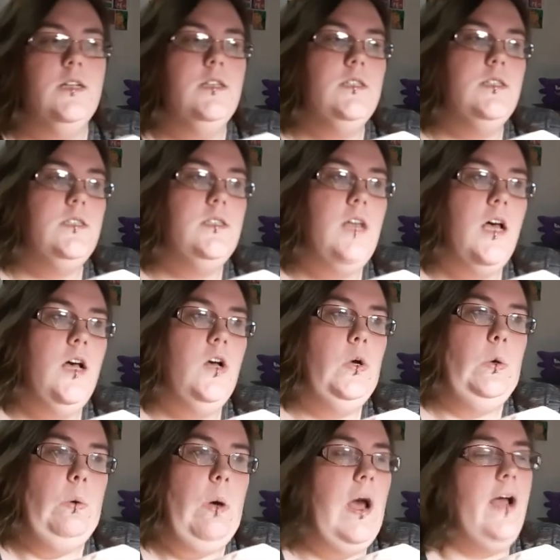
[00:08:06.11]

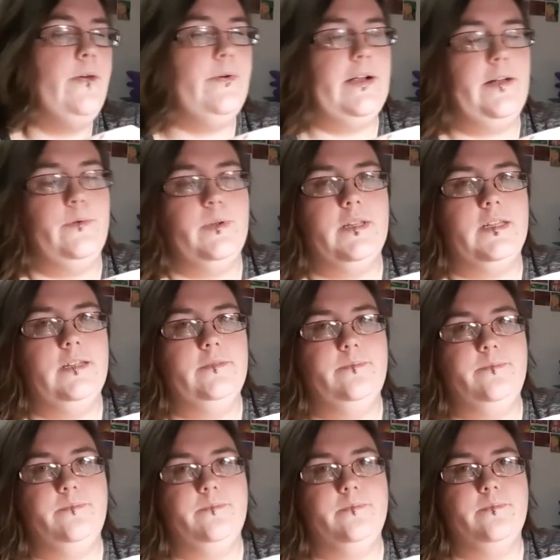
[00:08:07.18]
So I ran with it.
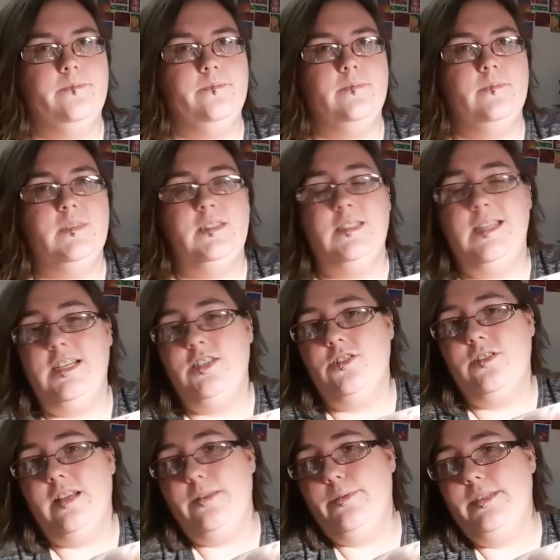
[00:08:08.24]
It's an angel
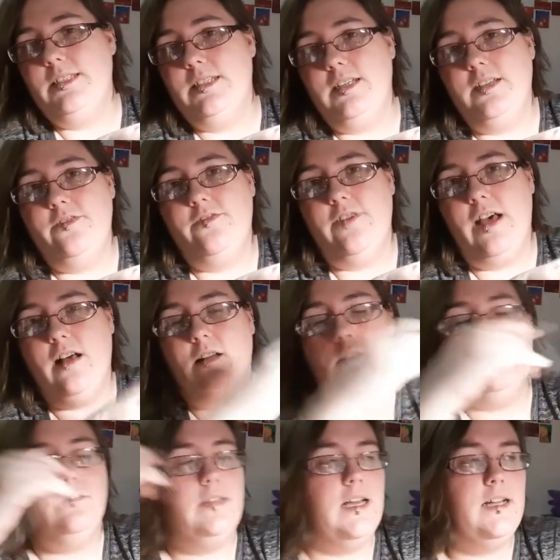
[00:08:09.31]
that recently
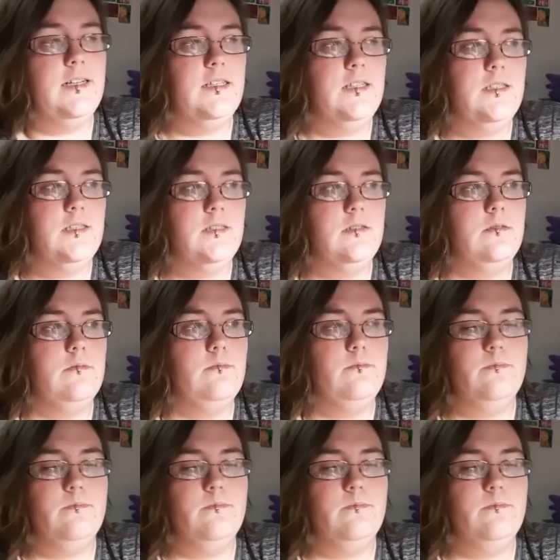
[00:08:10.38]
fell that is